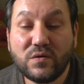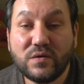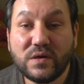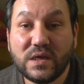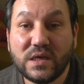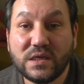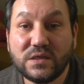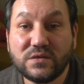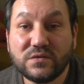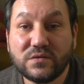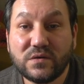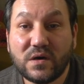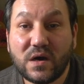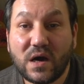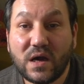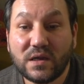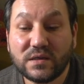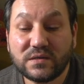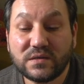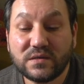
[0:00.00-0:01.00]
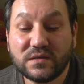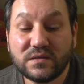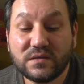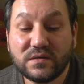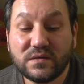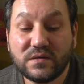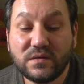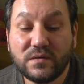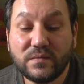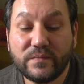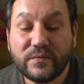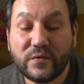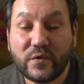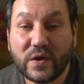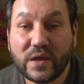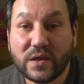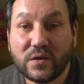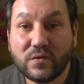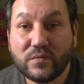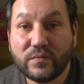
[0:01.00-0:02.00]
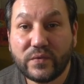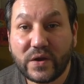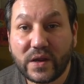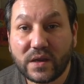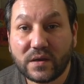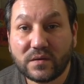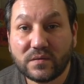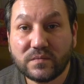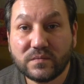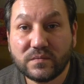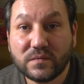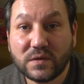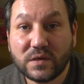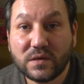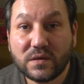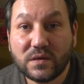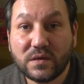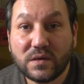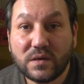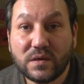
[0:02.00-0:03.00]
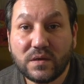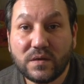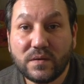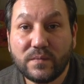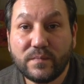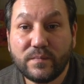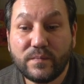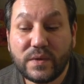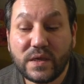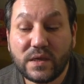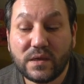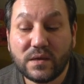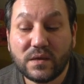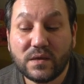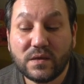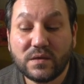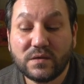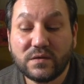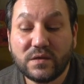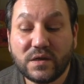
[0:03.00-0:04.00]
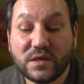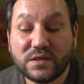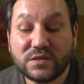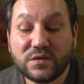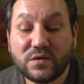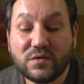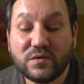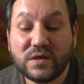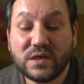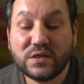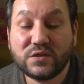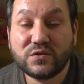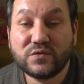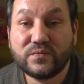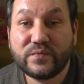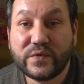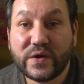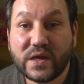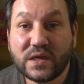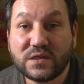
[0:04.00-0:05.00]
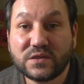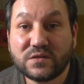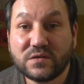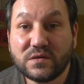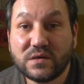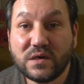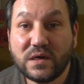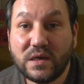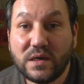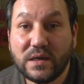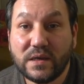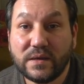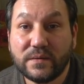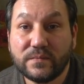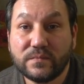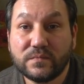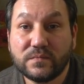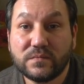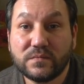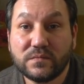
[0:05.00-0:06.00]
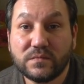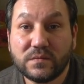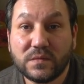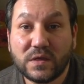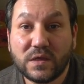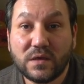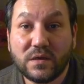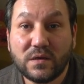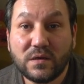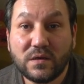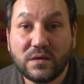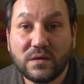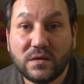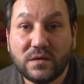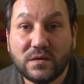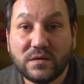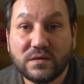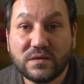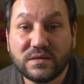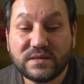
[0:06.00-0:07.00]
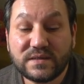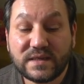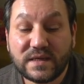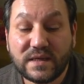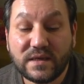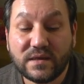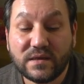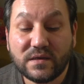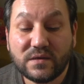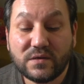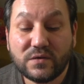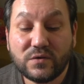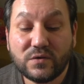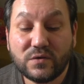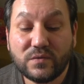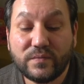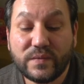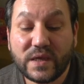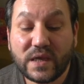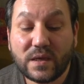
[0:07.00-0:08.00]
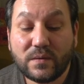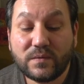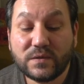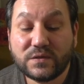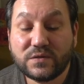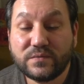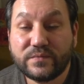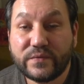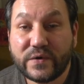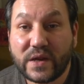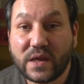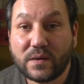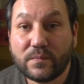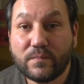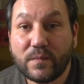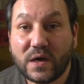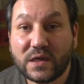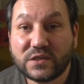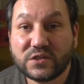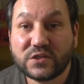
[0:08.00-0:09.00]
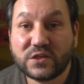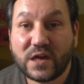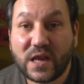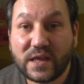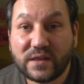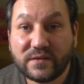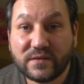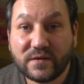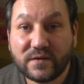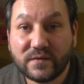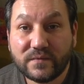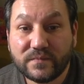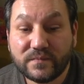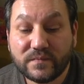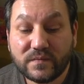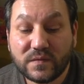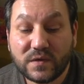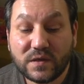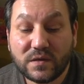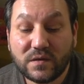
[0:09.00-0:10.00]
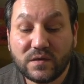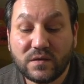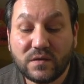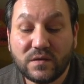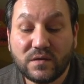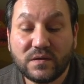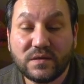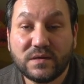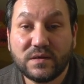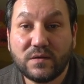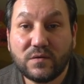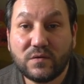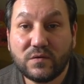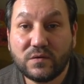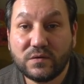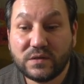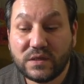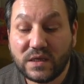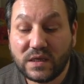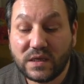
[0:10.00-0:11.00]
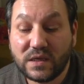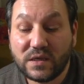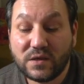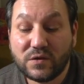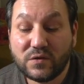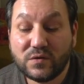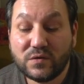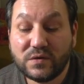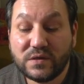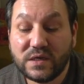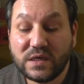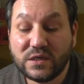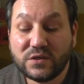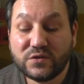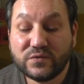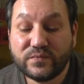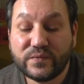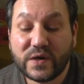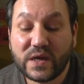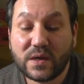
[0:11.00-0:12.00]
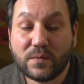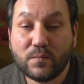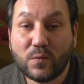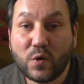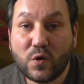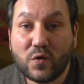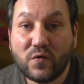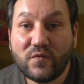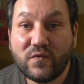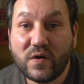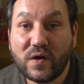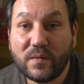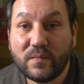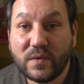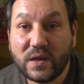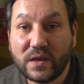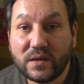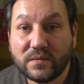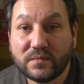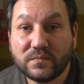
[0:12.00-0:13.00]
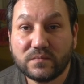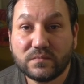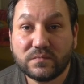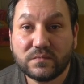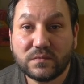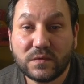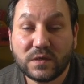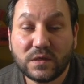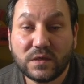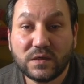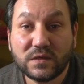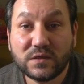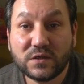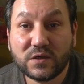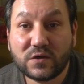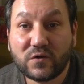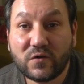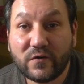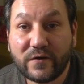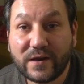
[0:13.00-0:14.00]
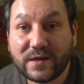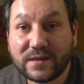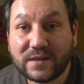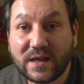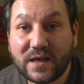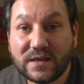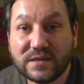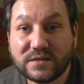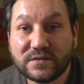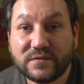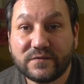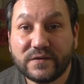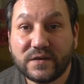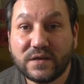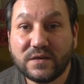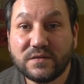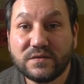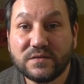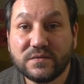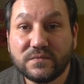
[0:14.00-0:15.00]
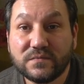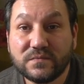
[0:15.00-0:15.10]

need to alter the way you brake. B. There is no need to brake so early. C. You'll be able to brake much later. Or D. You'll need to brake more firmly. The correct answer is